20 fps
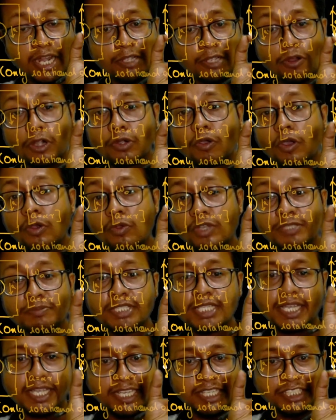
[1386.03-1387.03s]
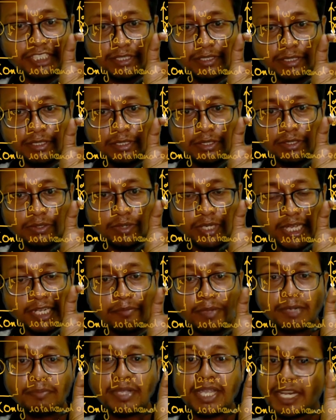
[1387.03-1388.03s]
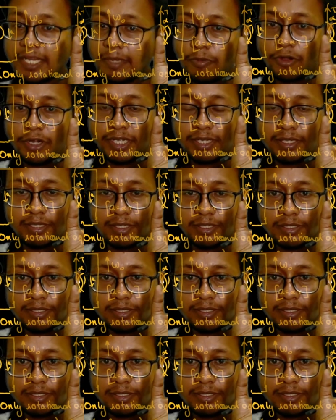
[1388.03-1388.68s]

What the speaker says: might not always be the edge. Okay, it might be any point.